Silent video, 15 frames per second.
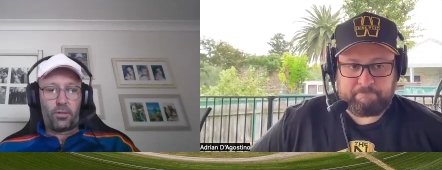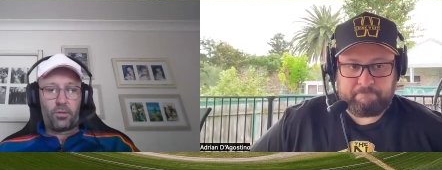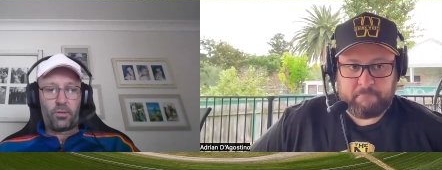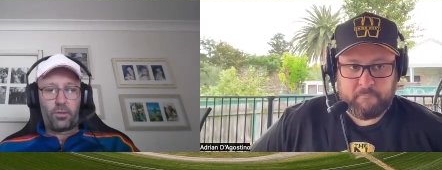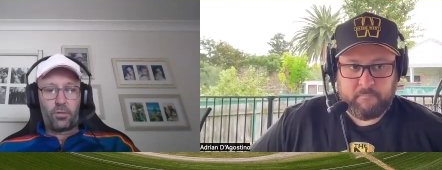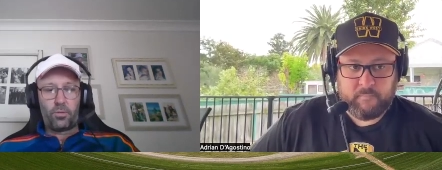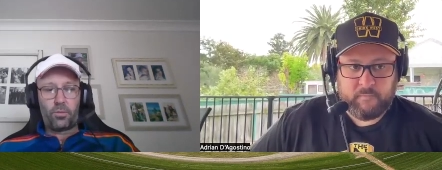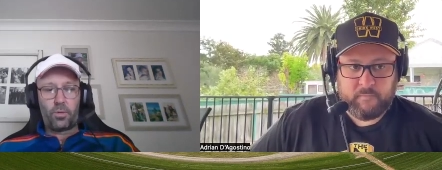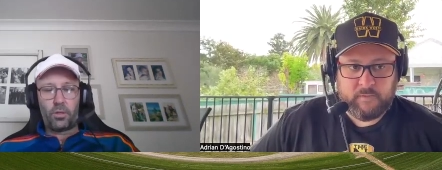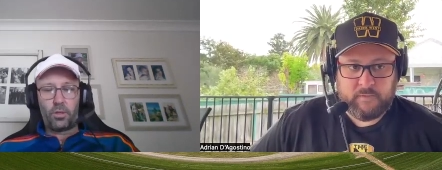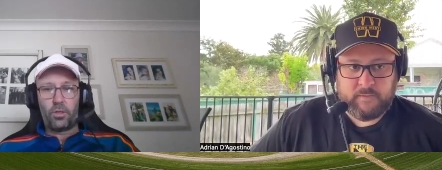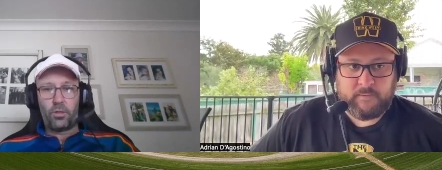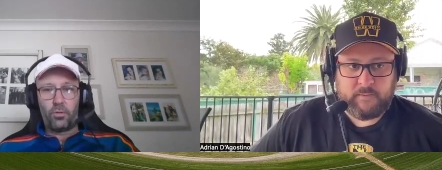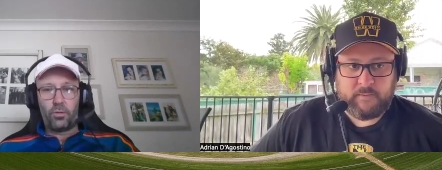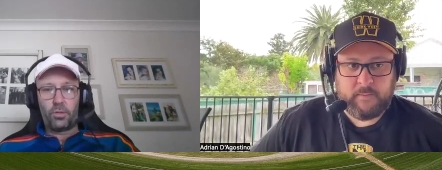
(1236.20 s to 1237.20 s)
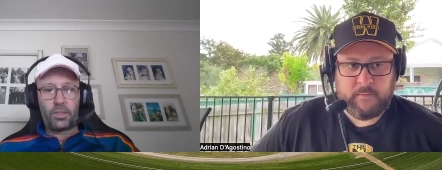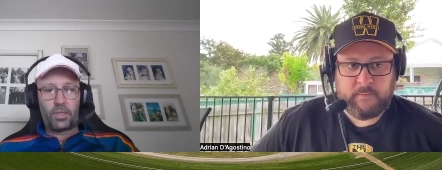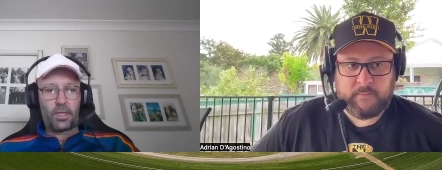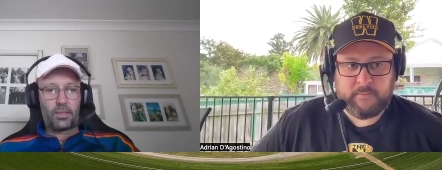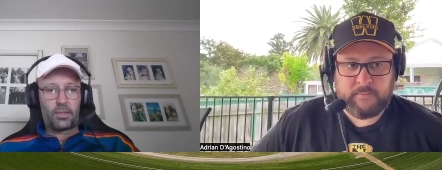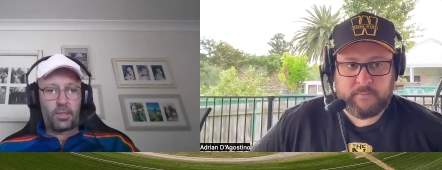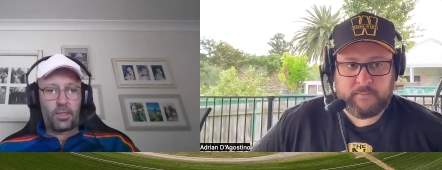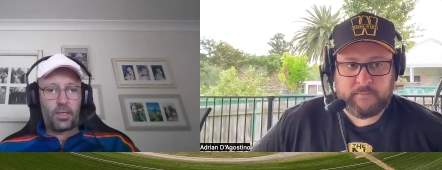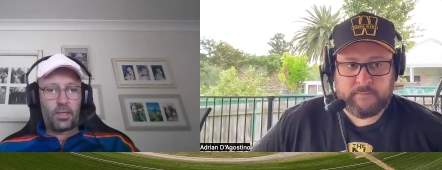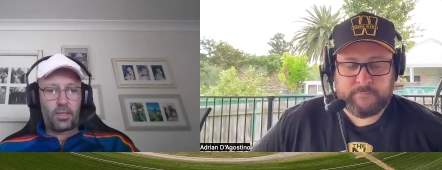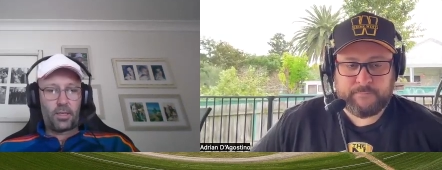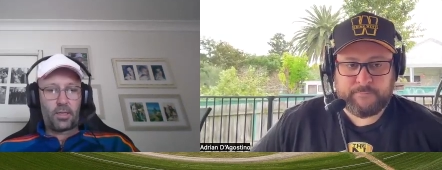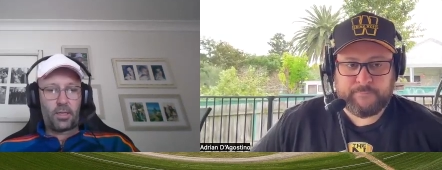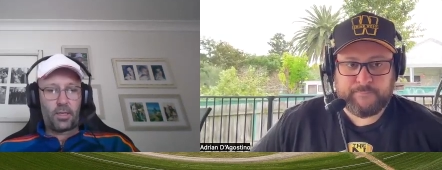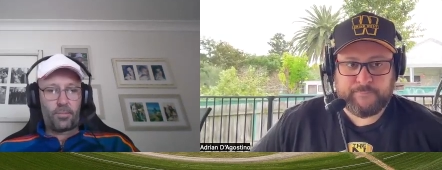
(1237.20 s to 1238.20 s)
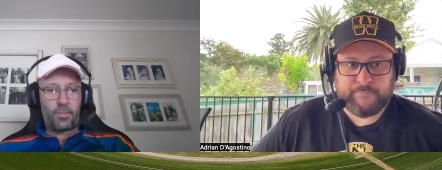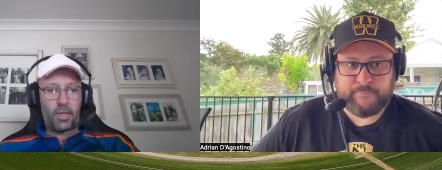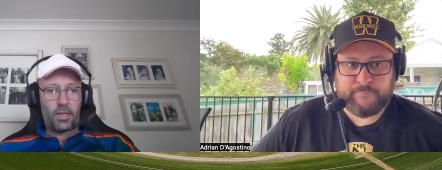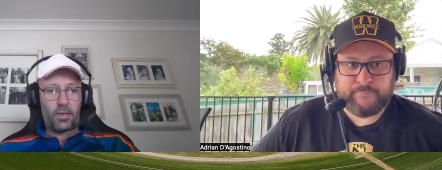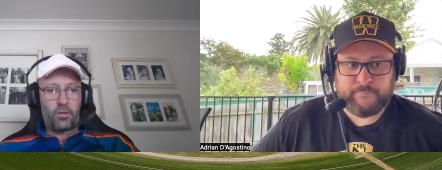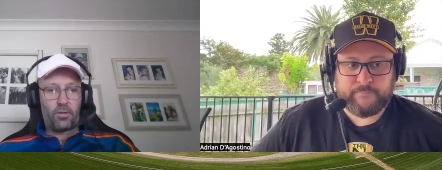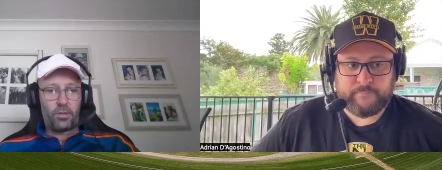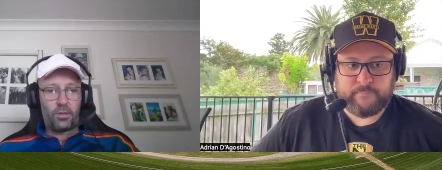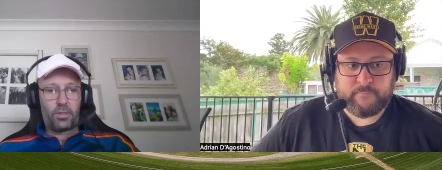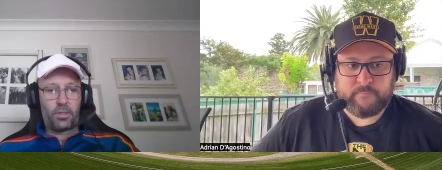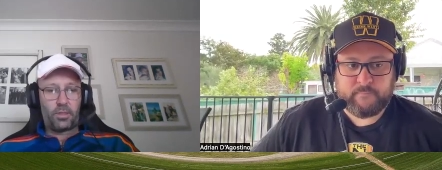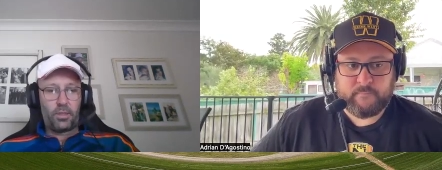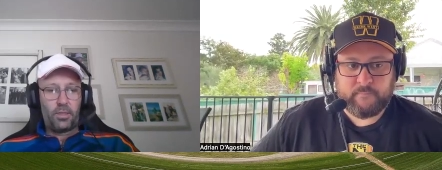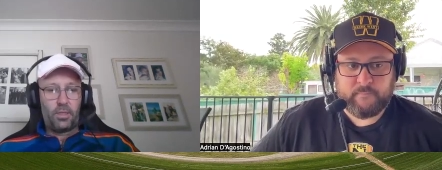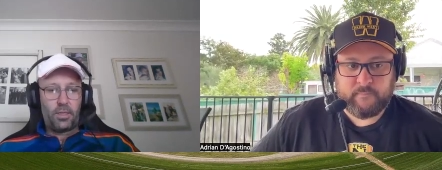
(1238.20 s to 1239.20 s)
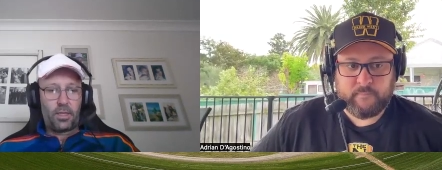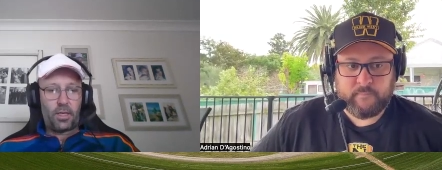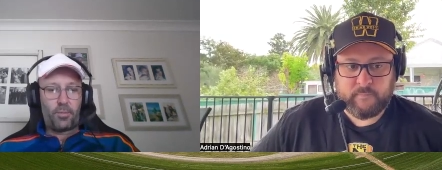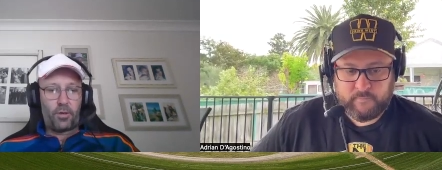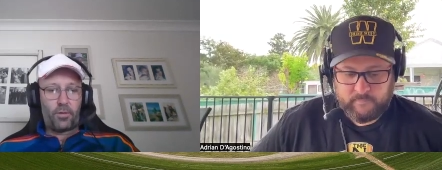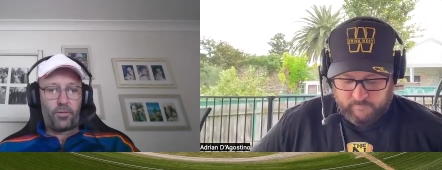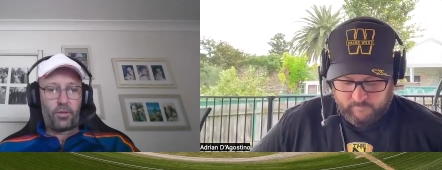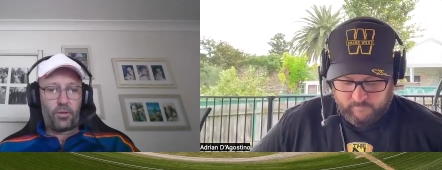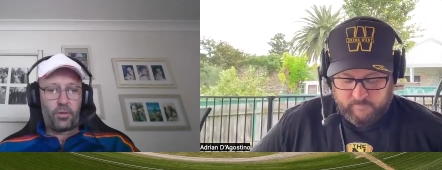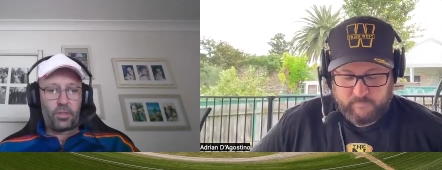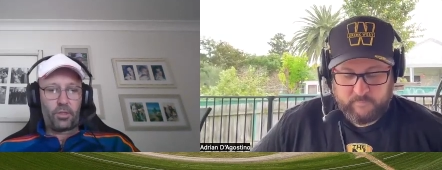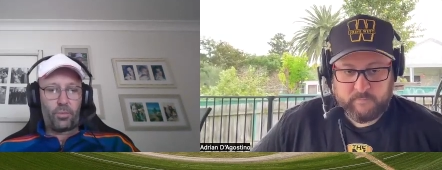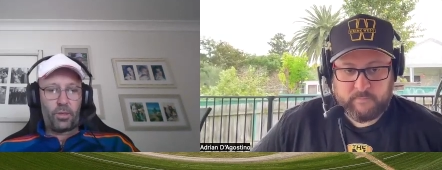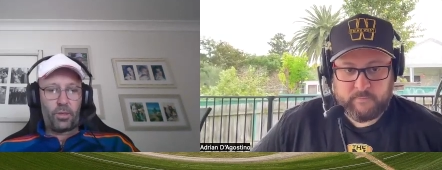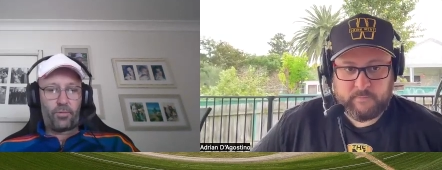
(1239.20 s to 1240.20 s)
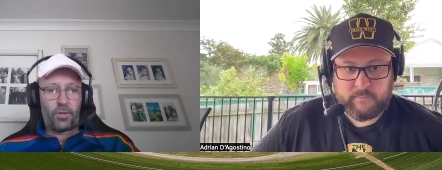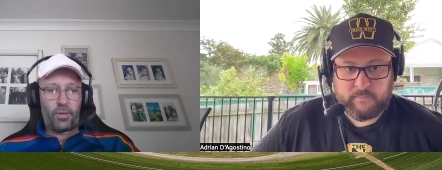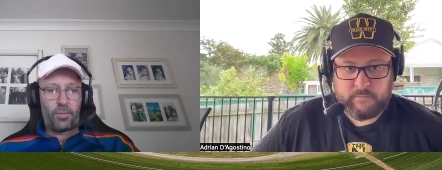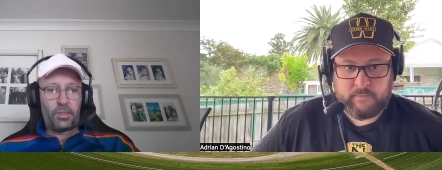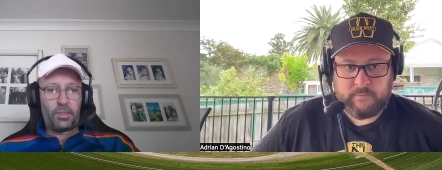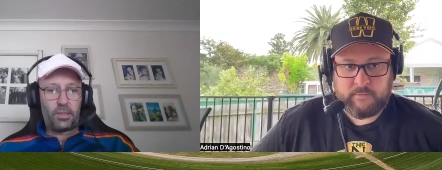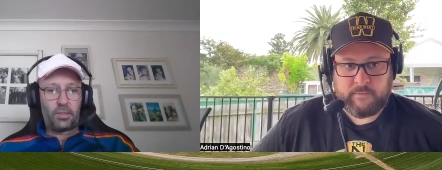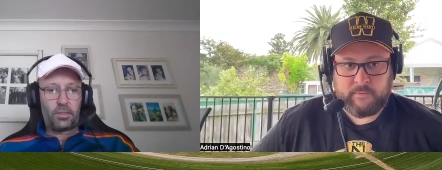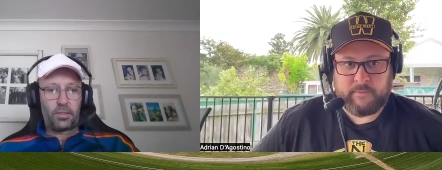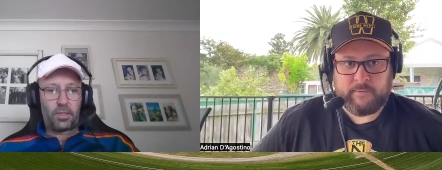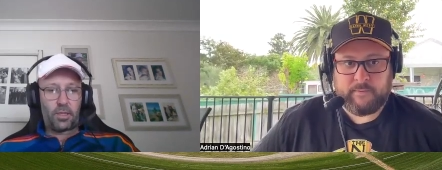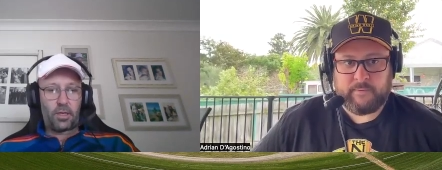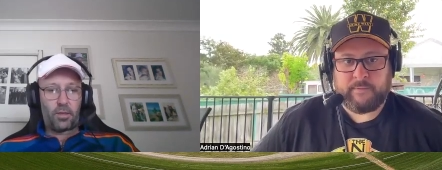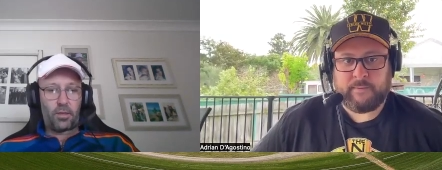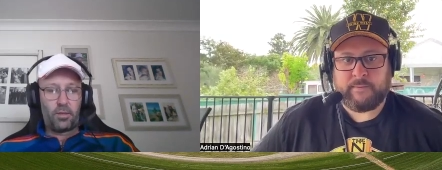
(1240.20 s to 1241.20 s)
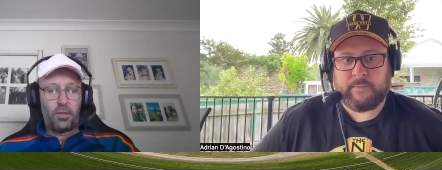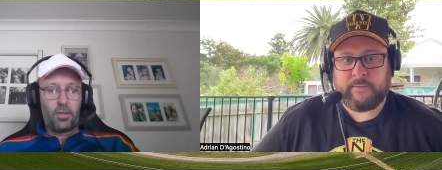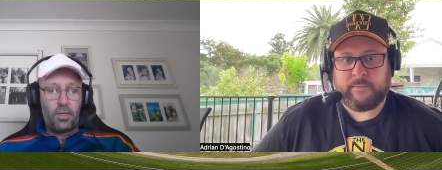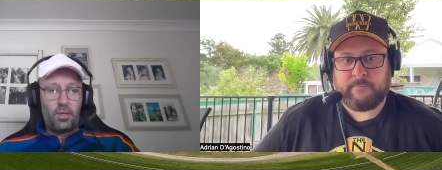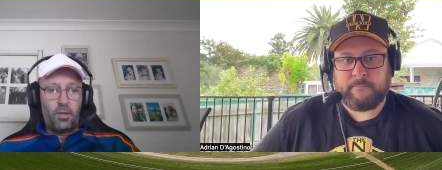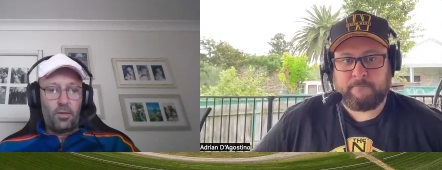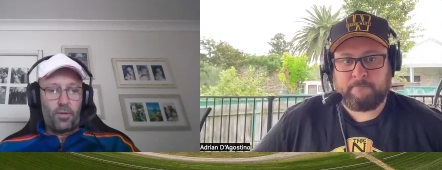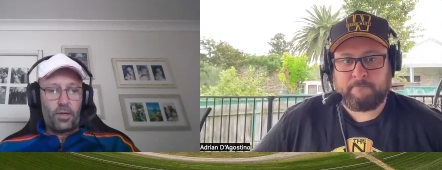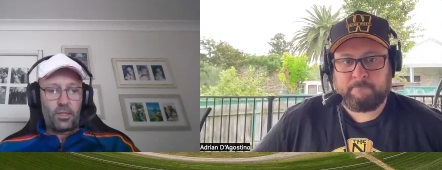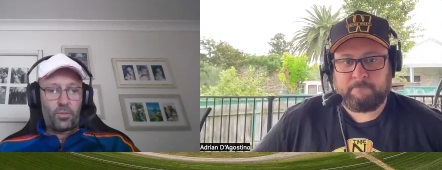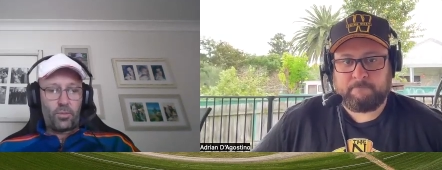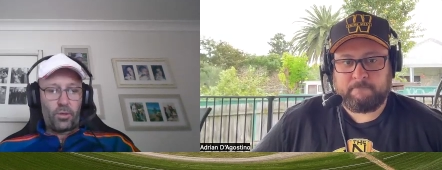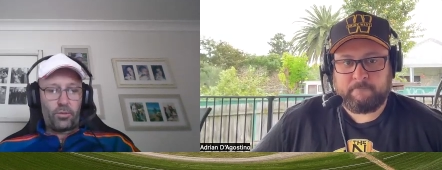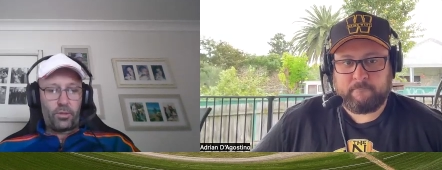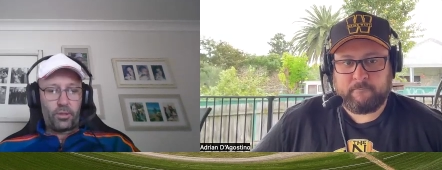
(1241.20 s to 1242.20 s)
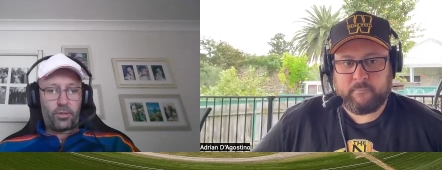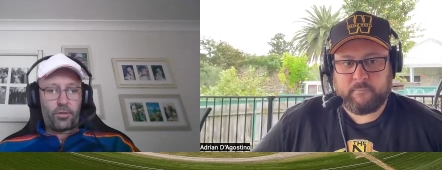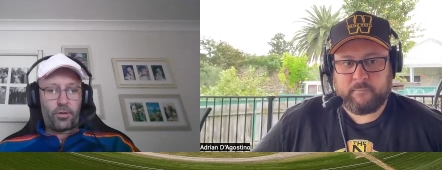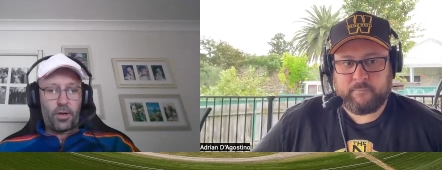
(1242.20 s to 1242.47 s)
Speaker 1: a good quality horse last start um, at odds, coming off a nice win at Flemington. So runs well this